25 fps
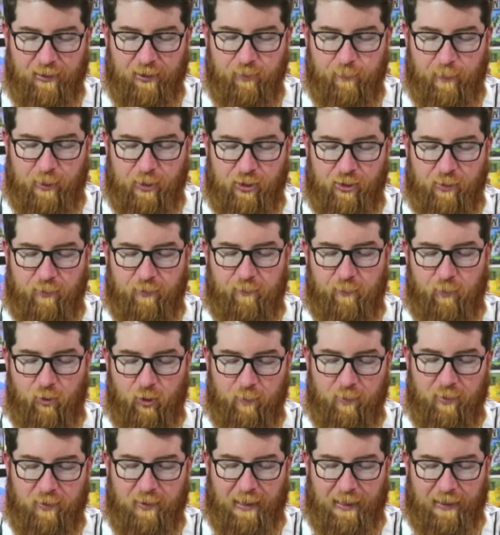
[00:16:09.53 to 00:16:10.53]
especially with more
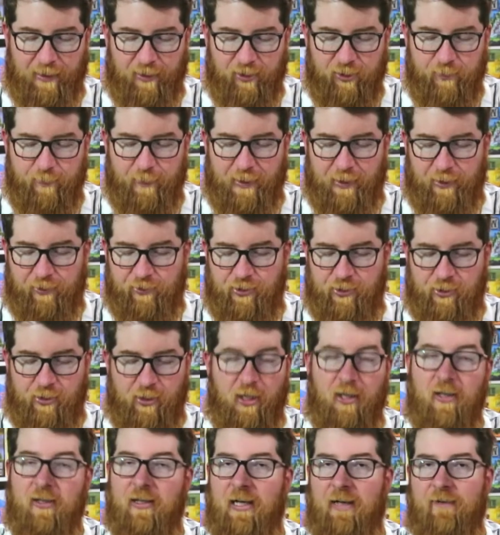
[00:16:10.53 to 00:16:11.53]
players, because you're
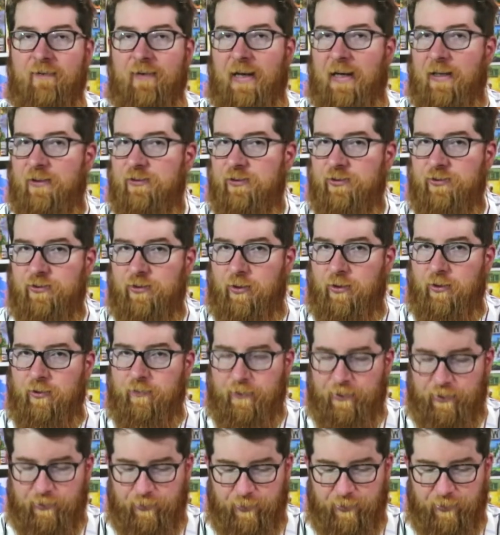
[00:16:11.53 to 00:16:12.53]
not going to have access to all the
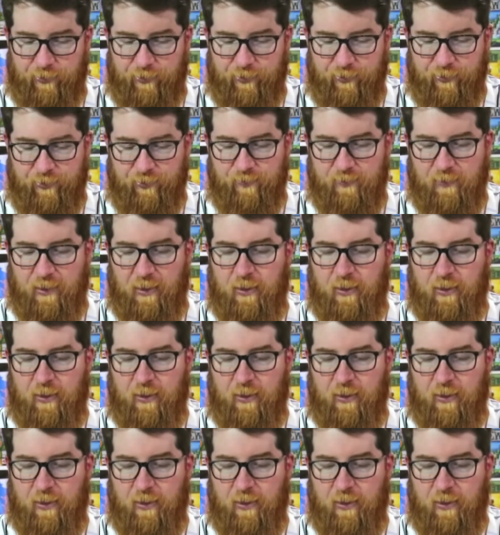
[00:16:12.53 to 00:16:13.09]
resources,